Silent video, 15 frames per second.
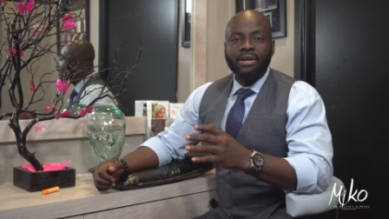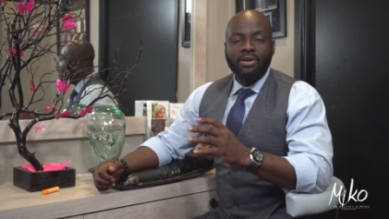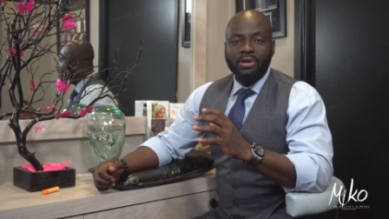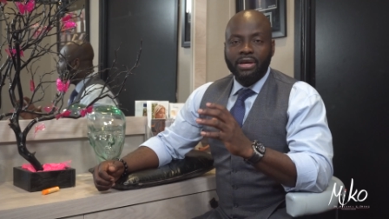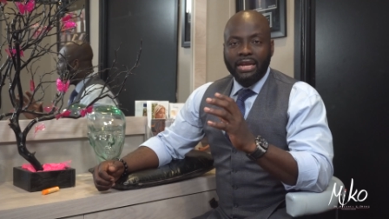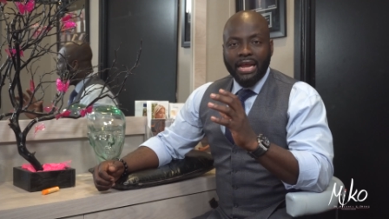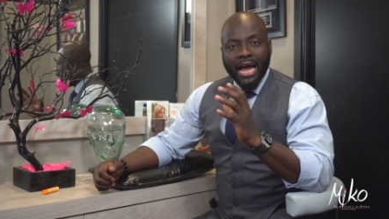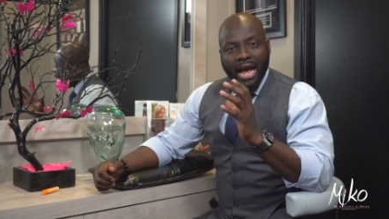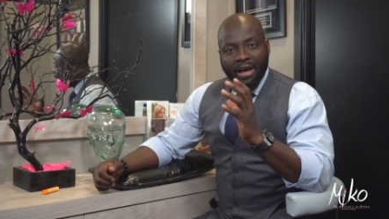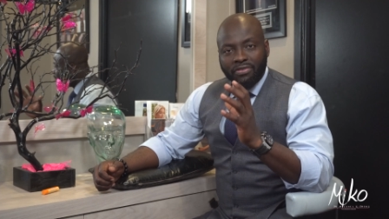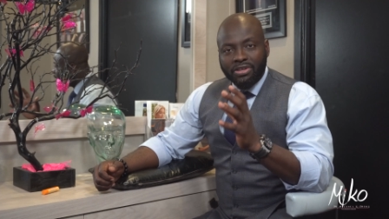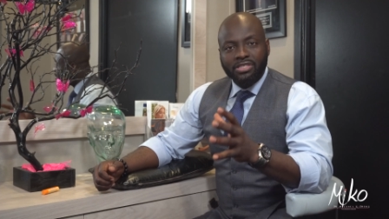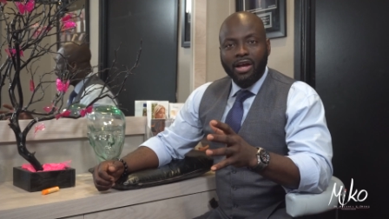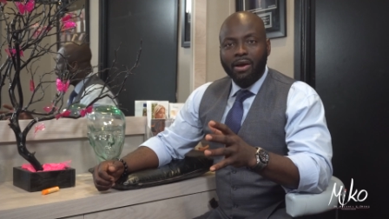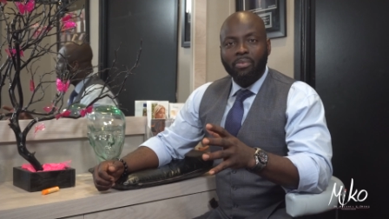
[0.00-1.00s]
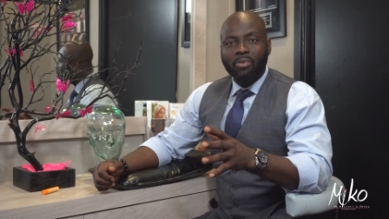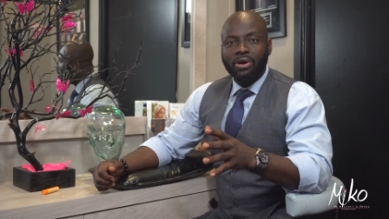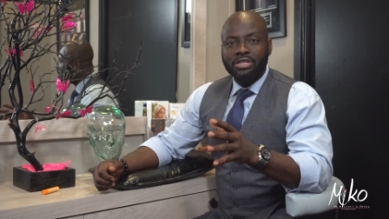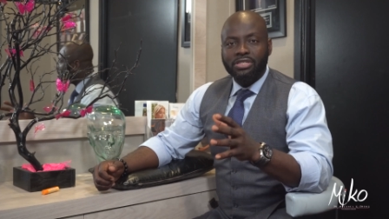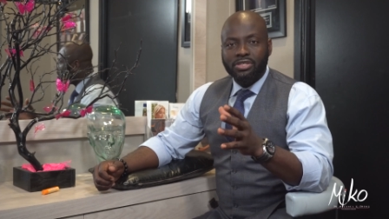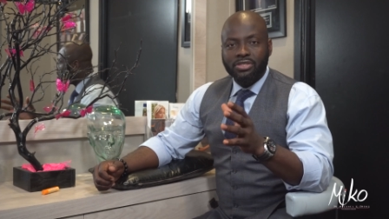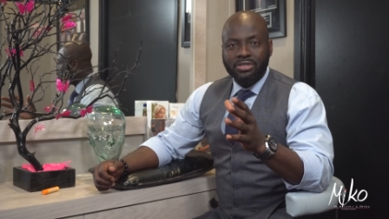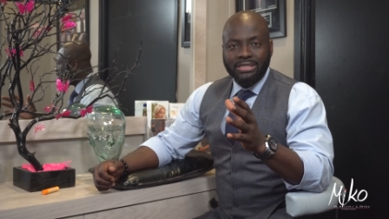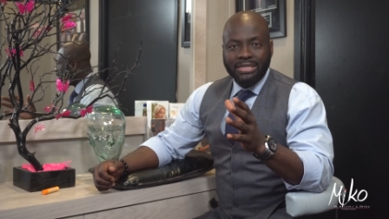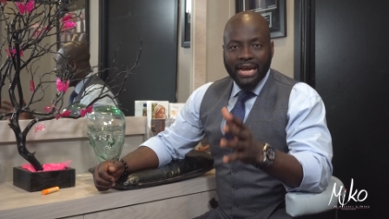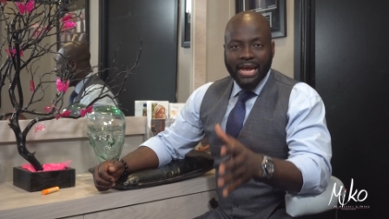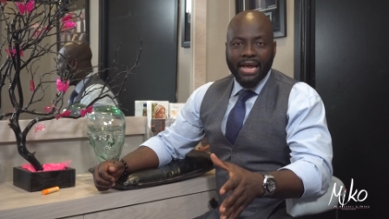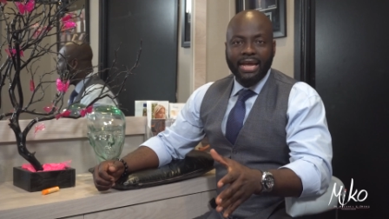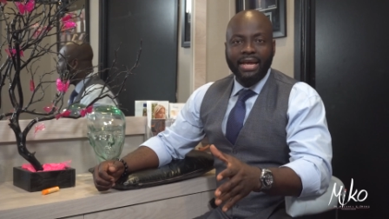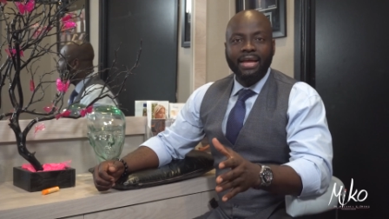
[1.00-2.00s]
You can have this operation
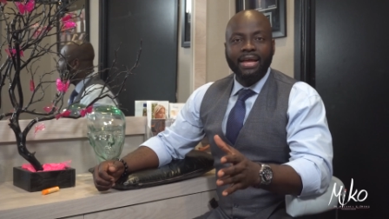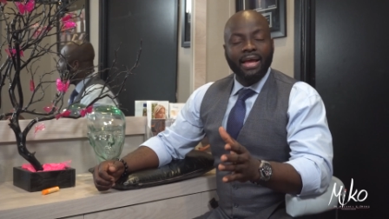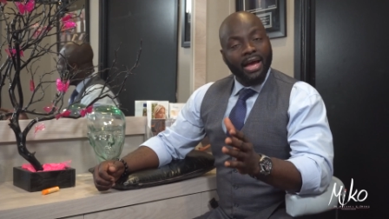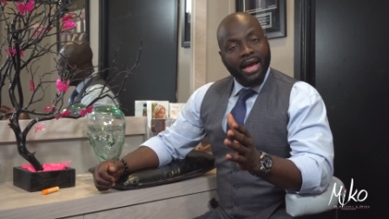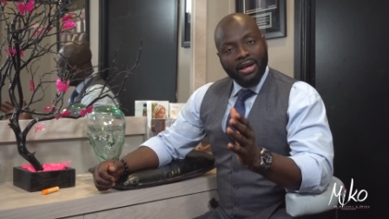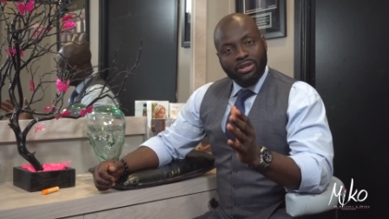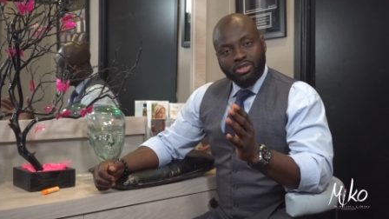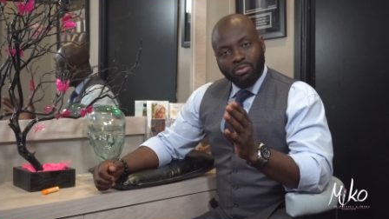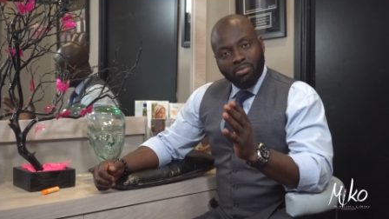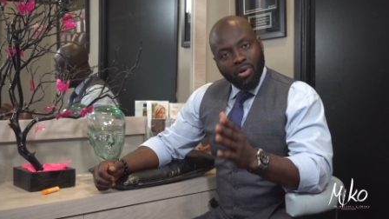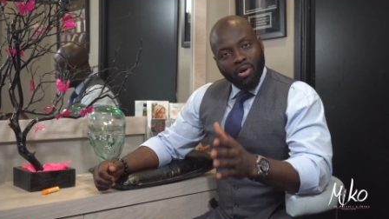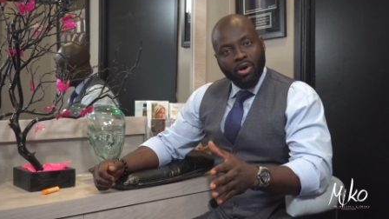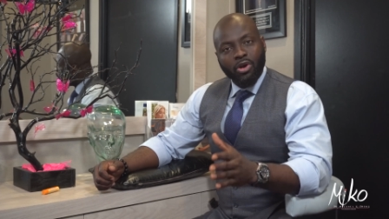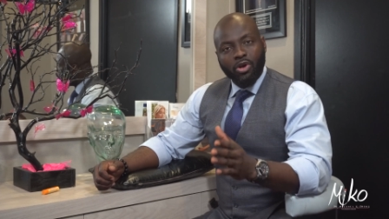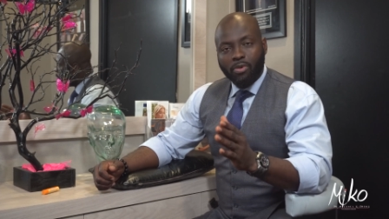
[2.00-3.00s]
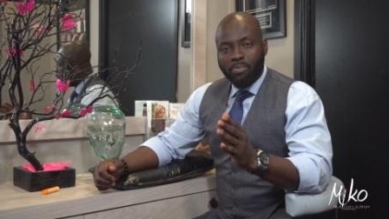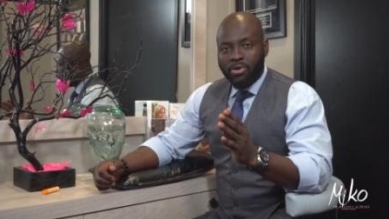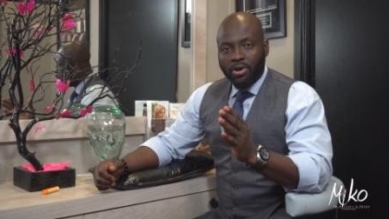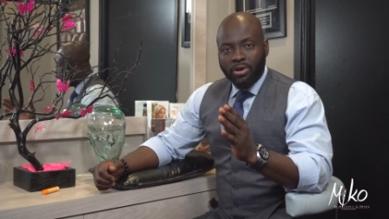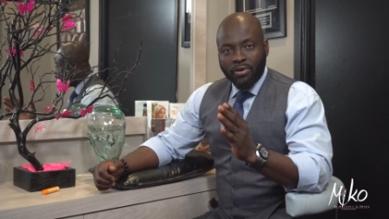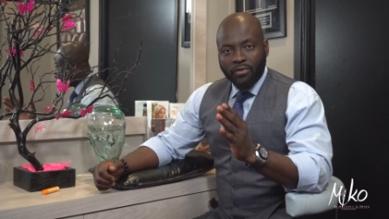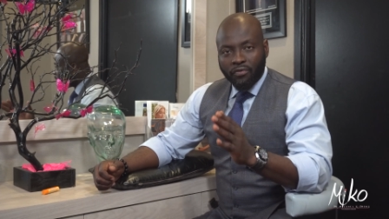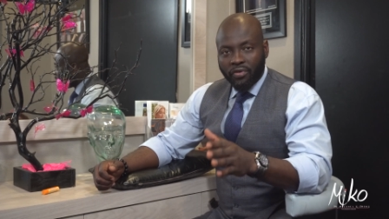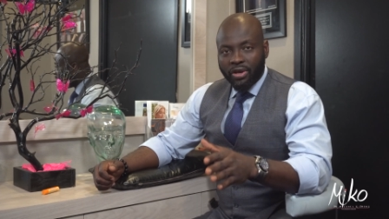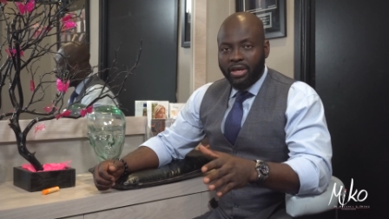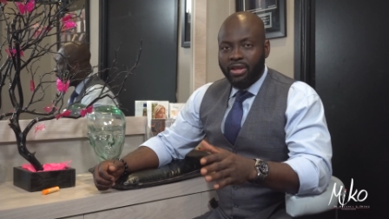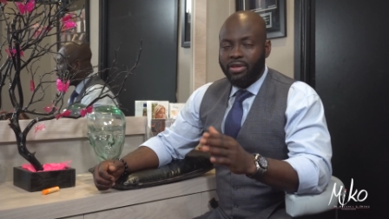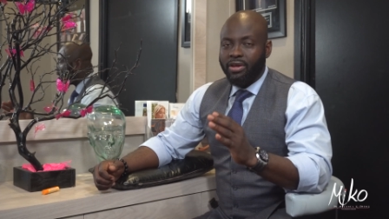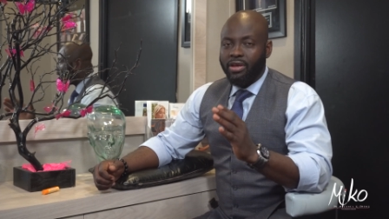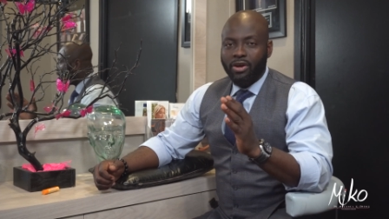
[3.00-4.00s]
today and tomorrow you'll be on your
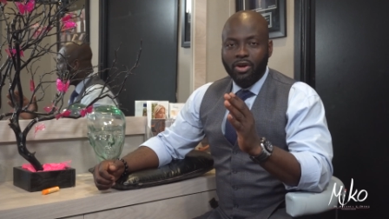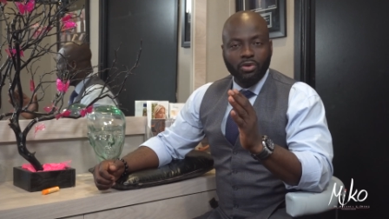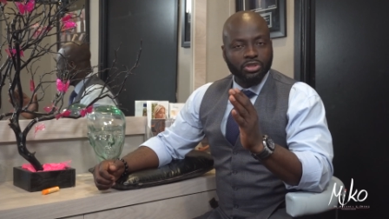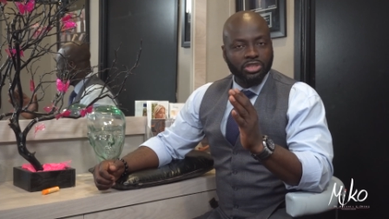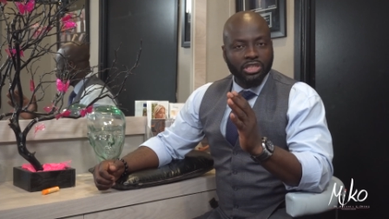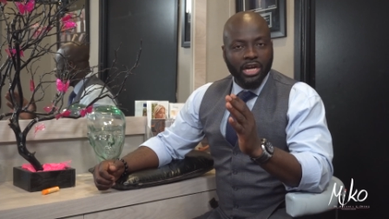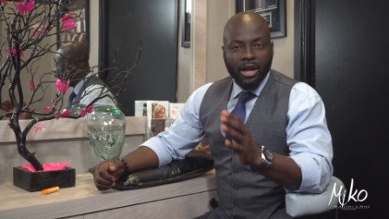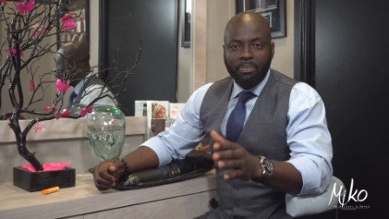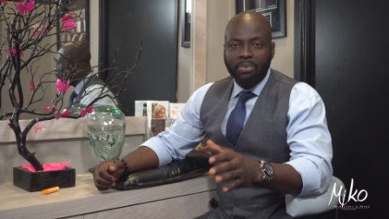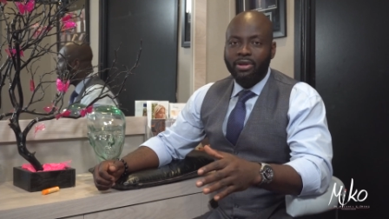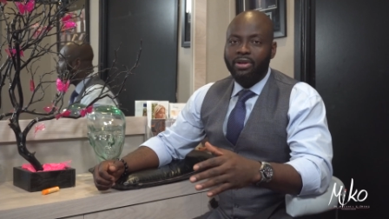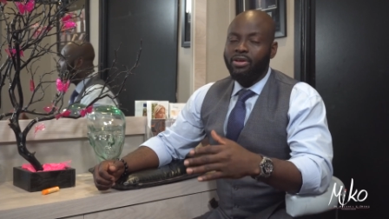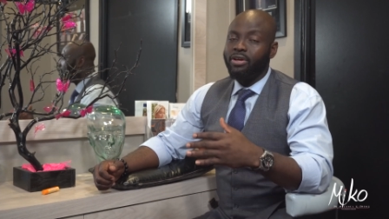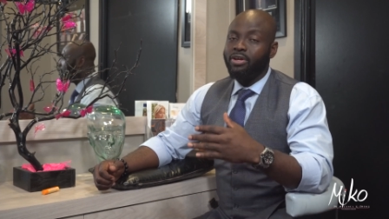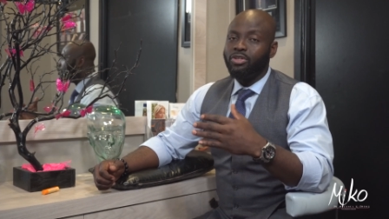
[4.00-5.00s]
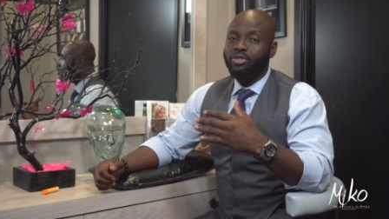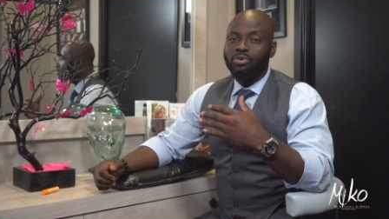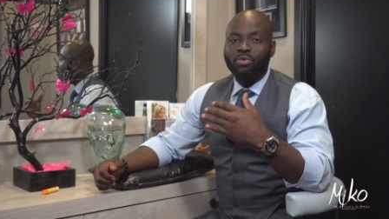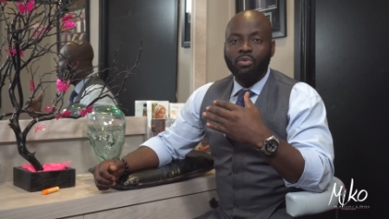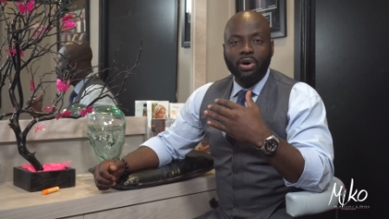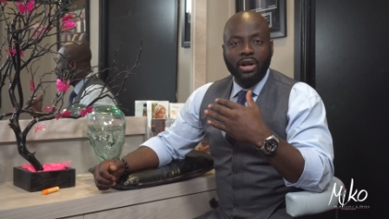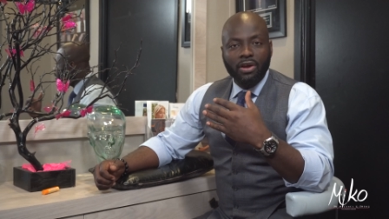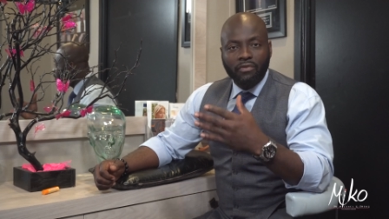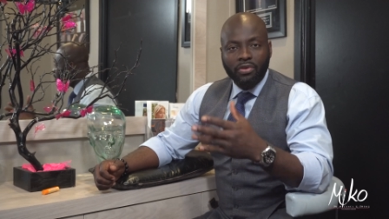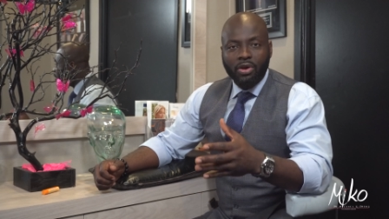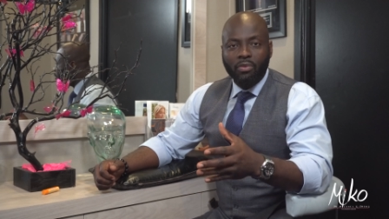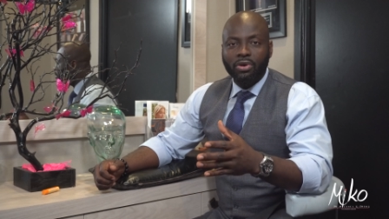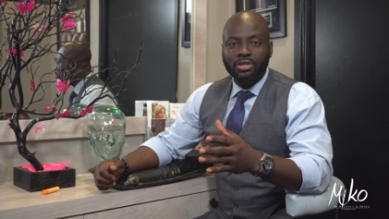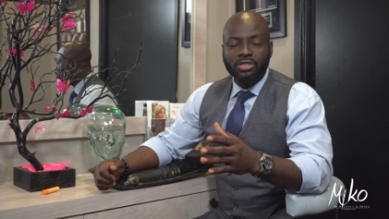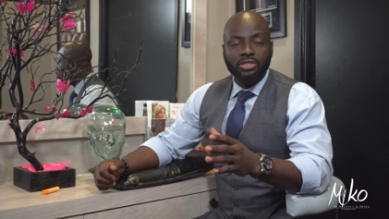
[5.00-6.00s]
feet, you can go shopping, you can do whatever
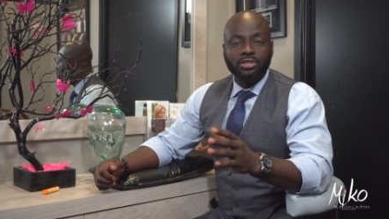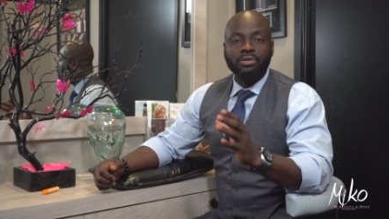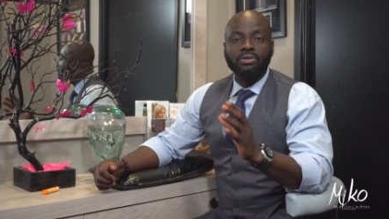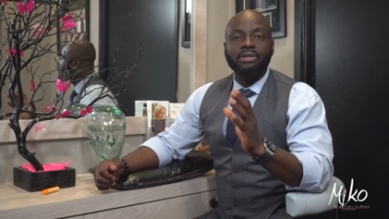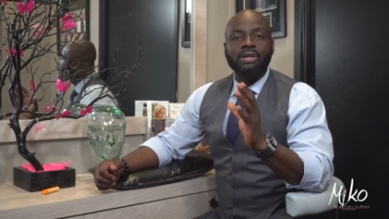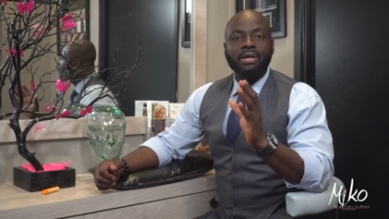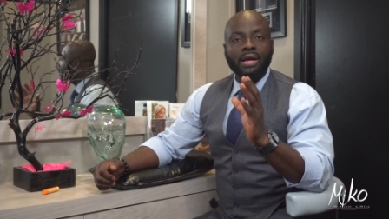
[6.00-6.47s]
you want to do.